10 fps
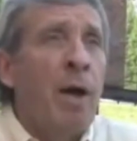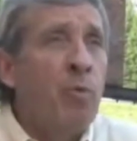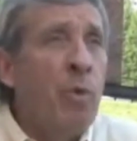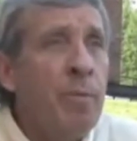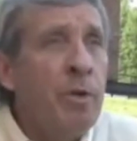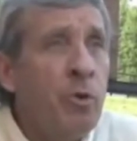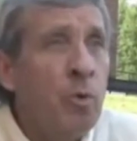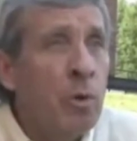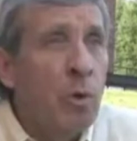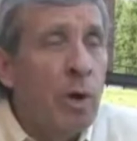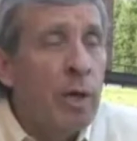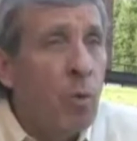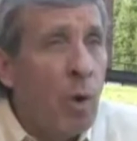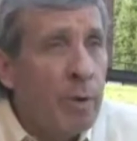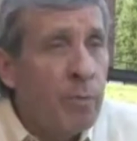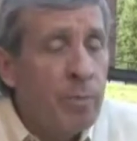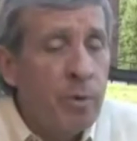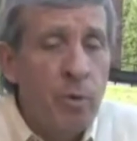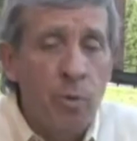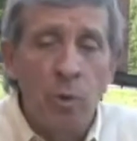by women who were loyal, white
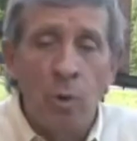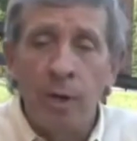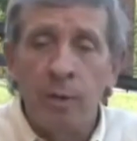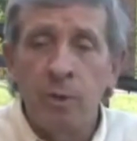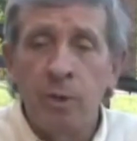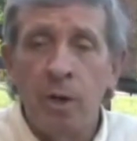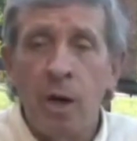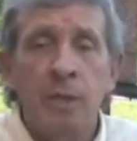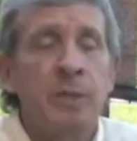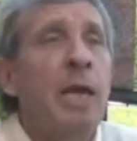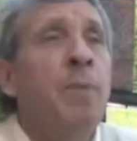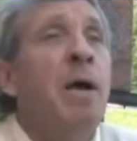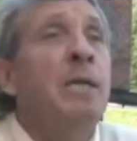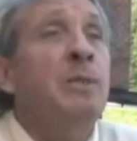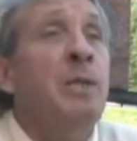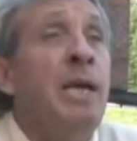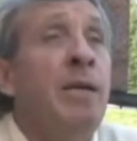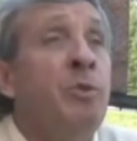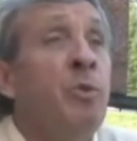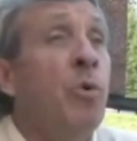women who were loyal to the cause, and by
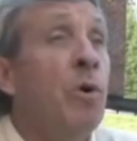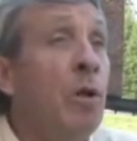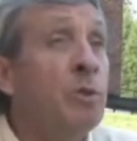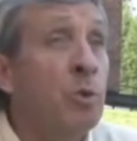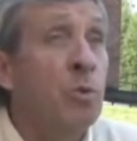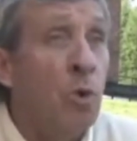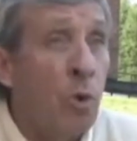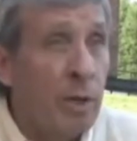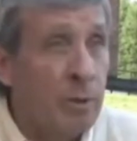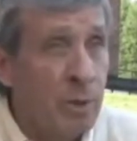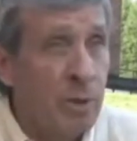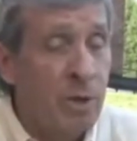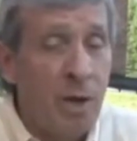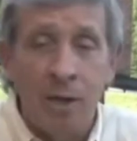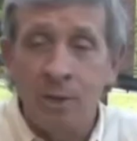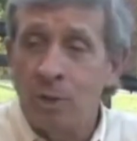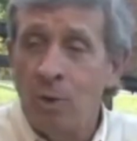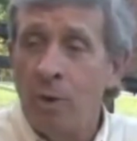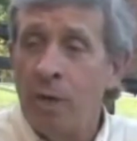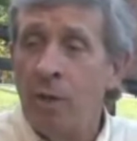slaves who were also loyal to the cause.
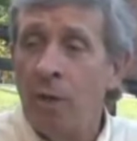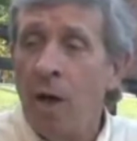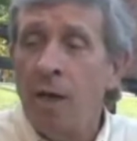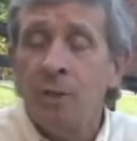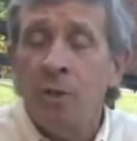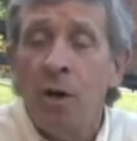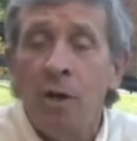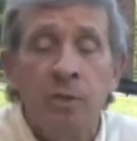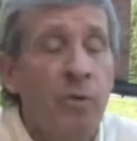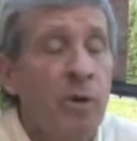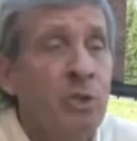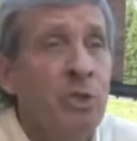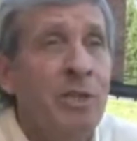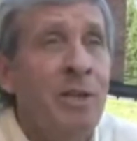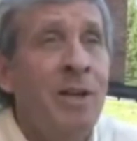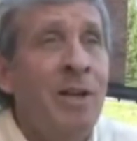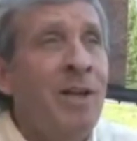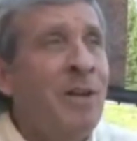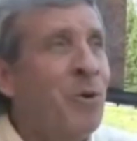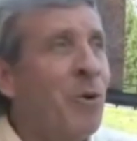So in the Lost Cause
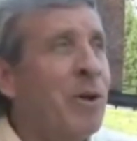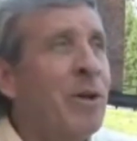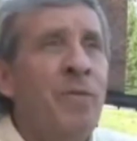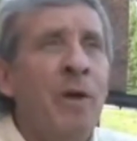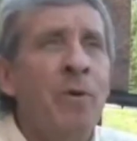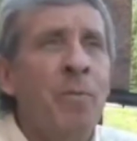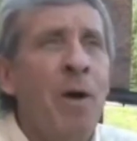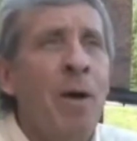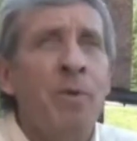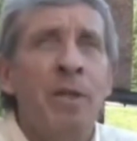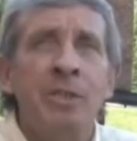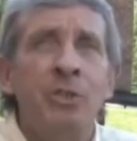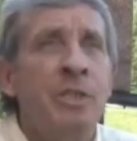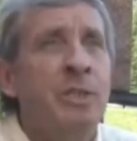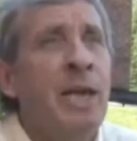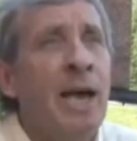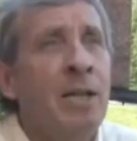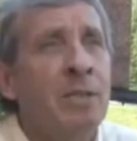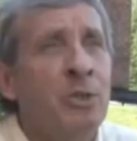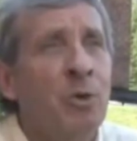version, your Confederate population is
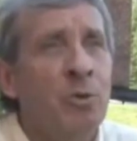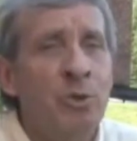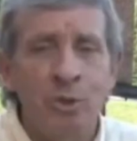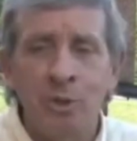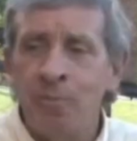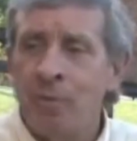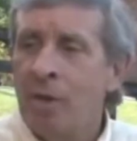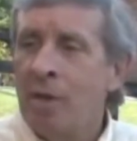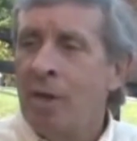gallant soldiers,